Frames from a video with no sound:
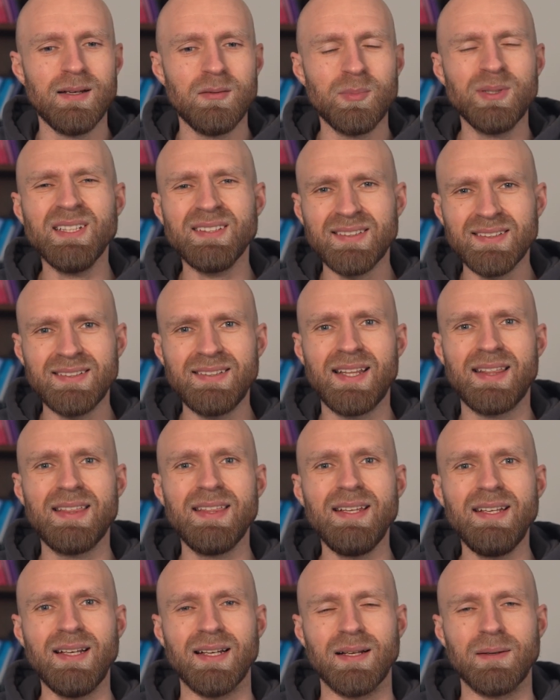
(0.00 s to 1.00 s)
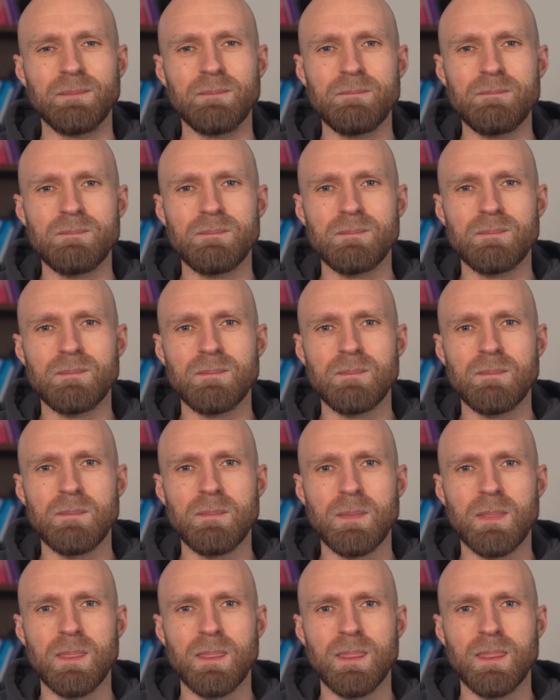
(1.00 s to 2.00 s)
But this is the thing.
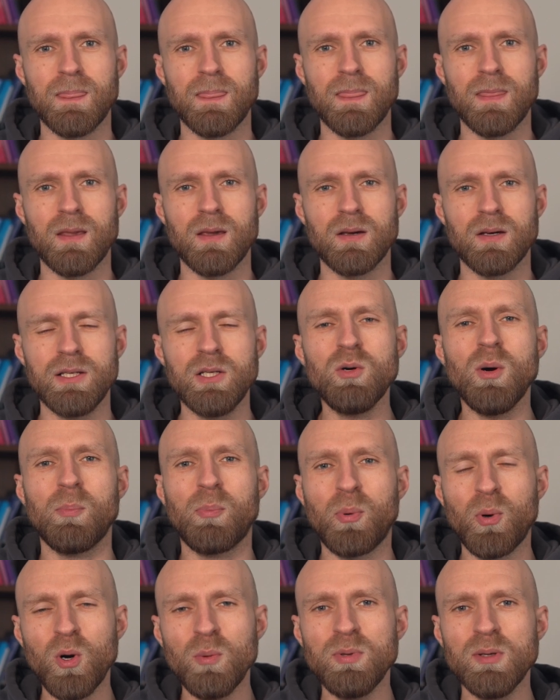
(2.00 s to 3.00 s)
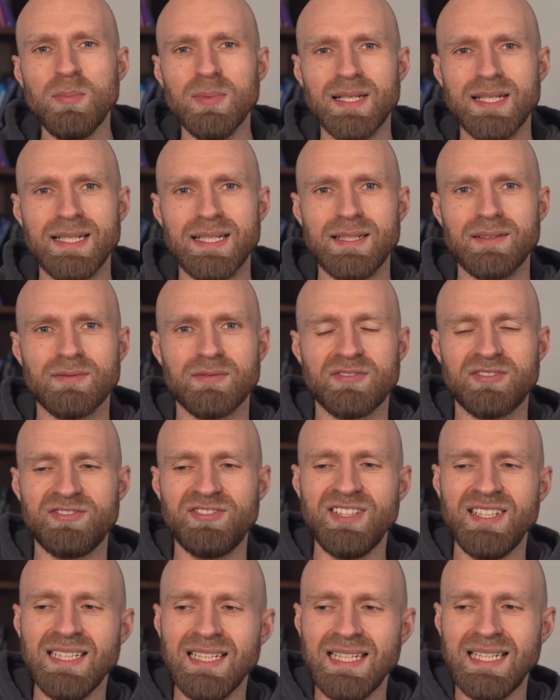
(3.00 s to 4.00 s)
You are probably
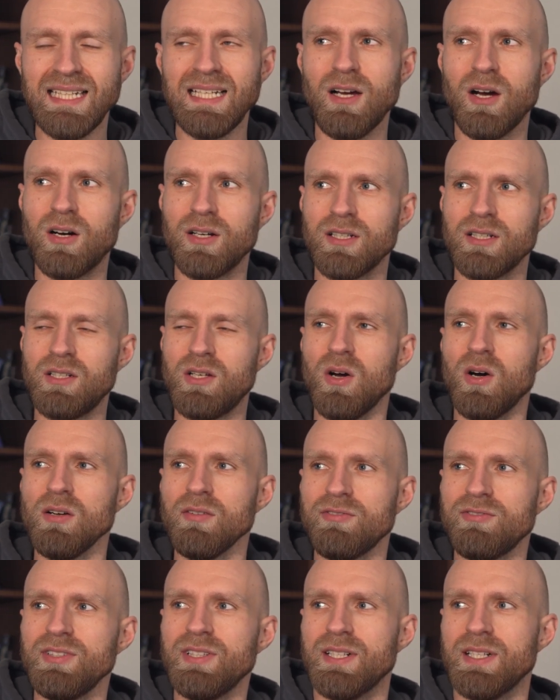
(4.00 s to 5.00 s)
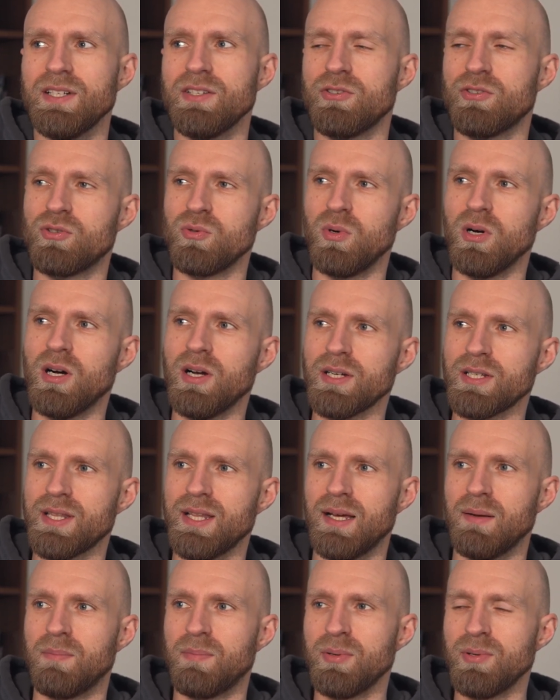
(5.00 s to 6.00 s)
feeling unconfident towards
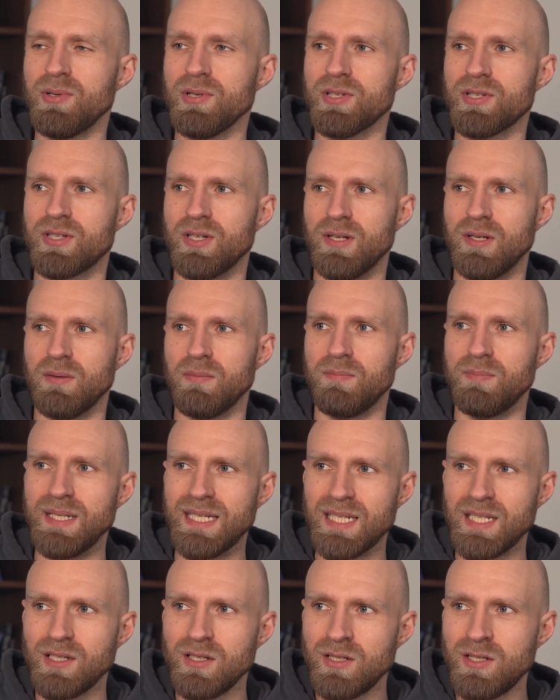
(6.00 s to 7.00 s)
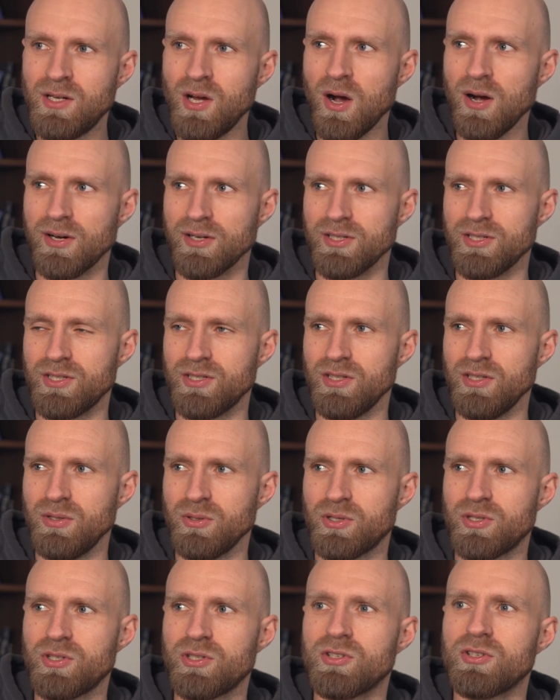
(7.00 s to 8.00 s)
that person because
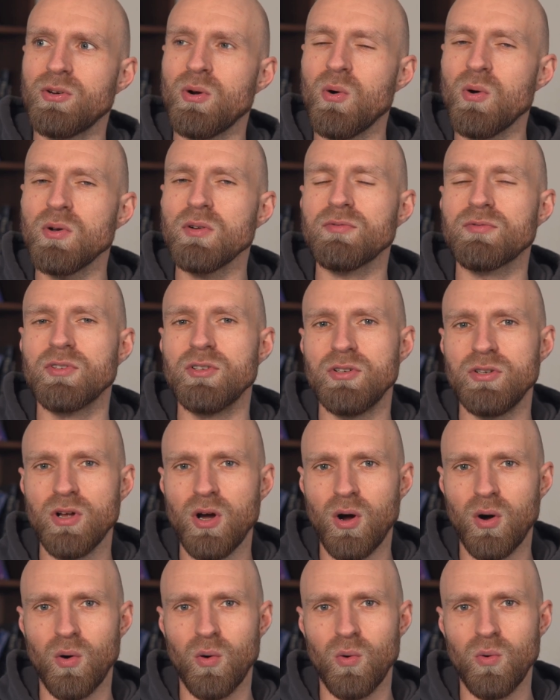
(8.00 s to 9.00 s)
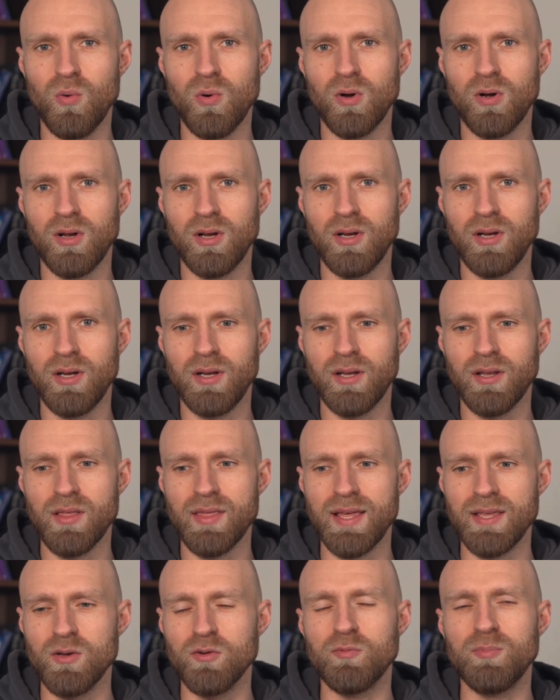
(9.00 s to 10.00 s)
you sort of know
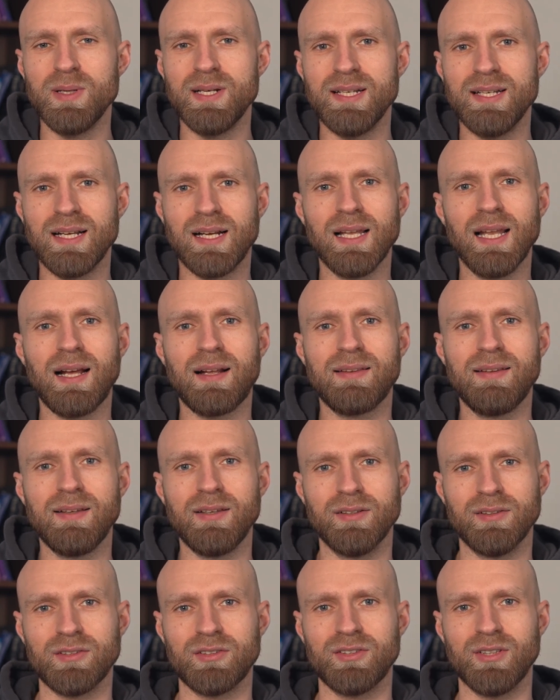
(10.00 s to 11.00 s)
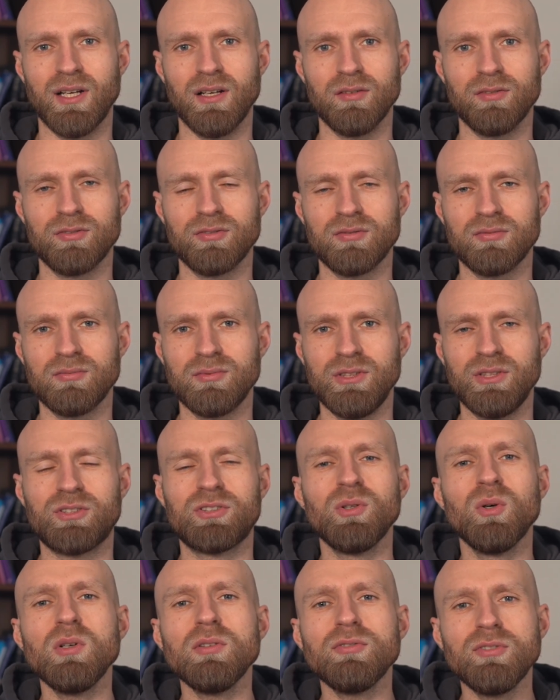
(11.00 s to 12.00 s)
that you've been neglecting yourself. You
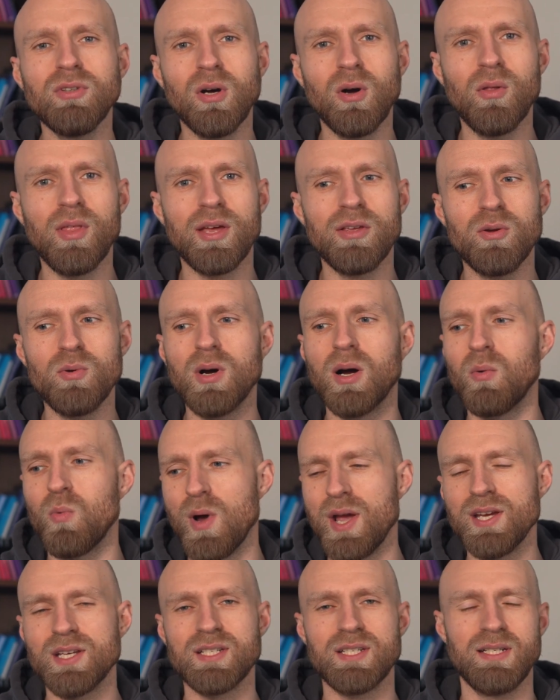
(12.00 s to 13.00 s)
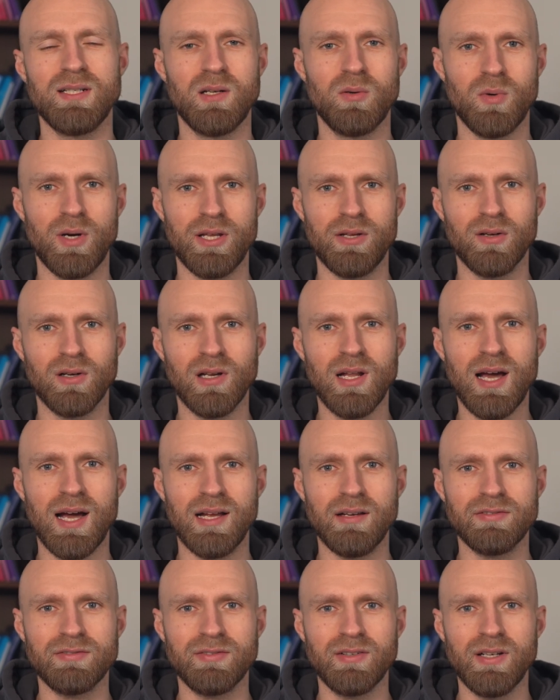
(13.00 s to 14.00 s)
sort of know that you are wasting away your
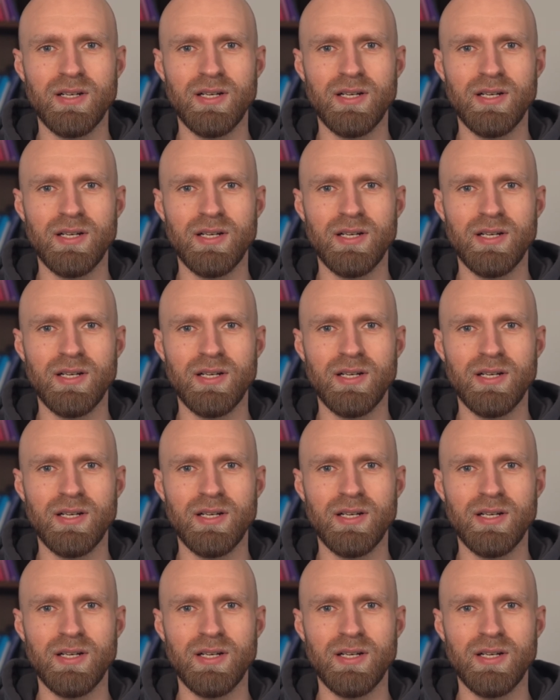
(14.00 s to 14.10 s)
life.